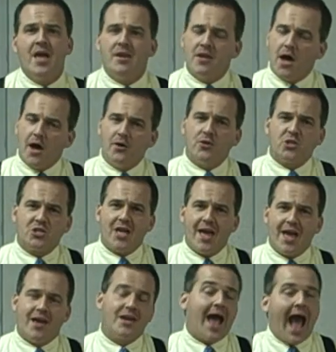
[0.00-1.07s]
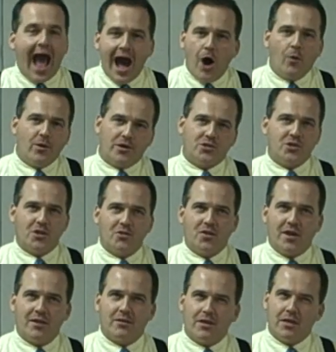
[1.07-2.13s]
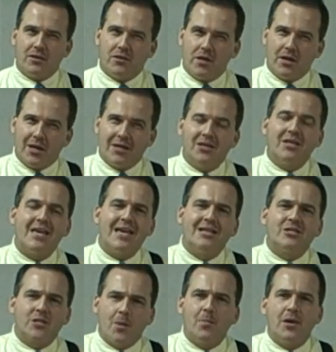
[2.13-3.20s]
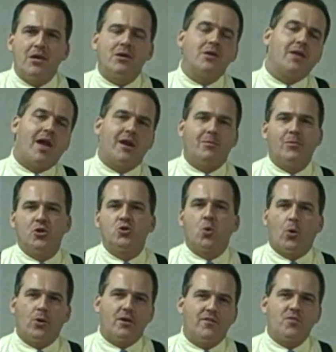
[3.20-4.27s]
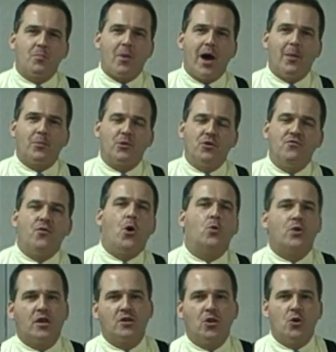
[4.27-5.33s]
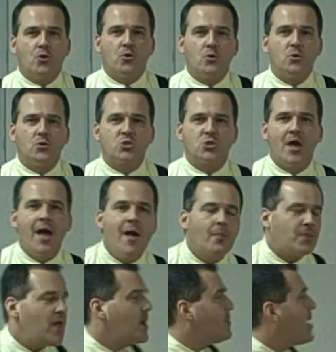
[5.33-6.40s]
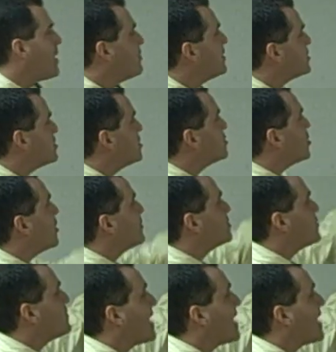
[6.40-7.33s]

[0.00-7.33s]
Now understand, how is it that indeed somebody could get a majority of the popular vote and lose? Think about this in terms of